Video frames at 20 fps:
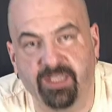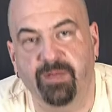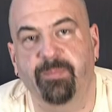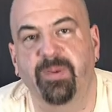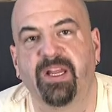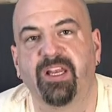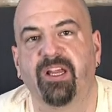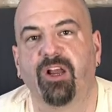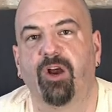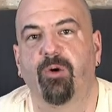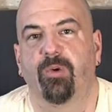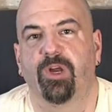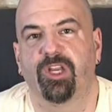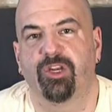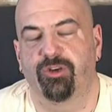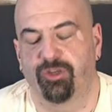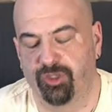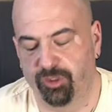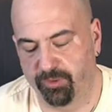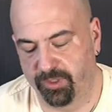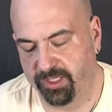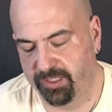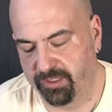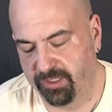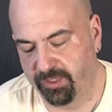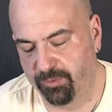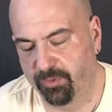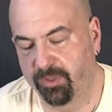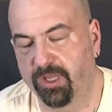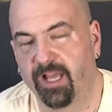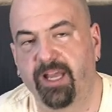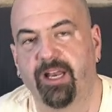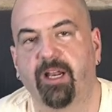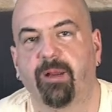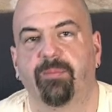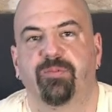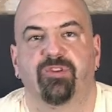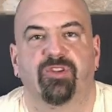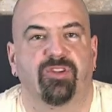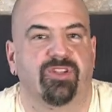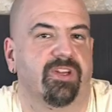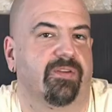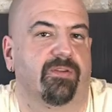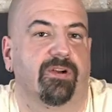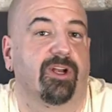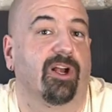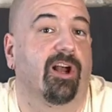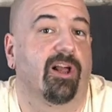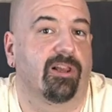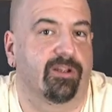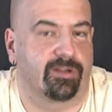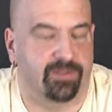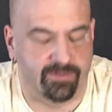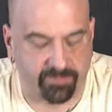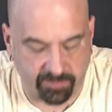depending on what you're doing, it will light up to different colors,